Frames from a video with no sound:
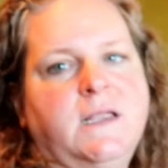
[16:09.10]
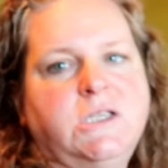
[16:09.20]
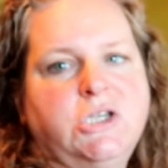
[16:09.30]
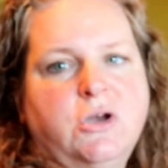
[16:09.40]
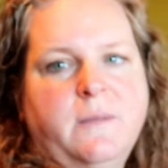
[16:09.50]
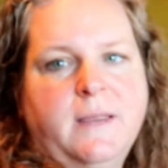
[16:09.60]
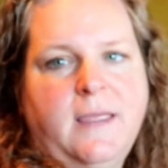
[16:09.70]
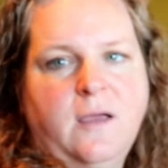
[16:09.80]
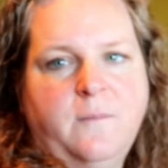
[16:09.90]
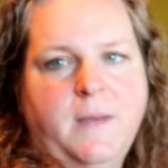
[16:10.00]
Instagram
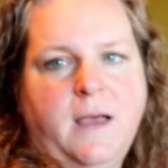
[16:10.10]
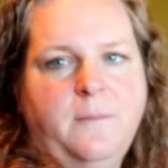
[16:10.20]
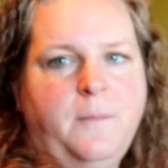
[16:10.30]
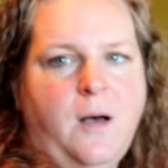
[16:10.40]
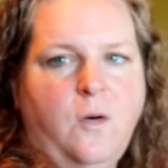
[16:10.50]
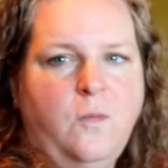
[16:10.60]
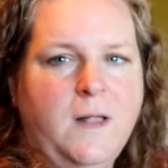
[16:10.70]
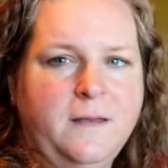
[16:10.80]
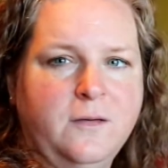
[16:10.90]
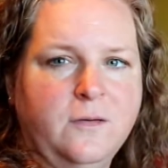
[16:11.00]
account my ball
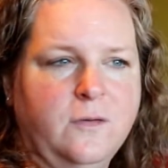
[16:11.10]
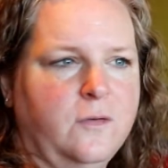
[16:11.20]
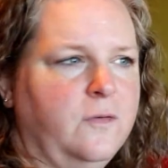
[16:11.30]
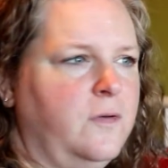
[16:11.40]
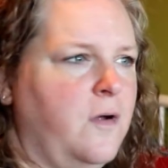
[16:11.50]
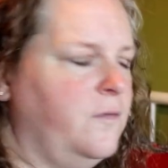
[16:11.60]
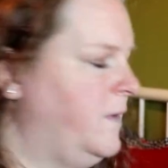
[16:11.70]
winder or yarn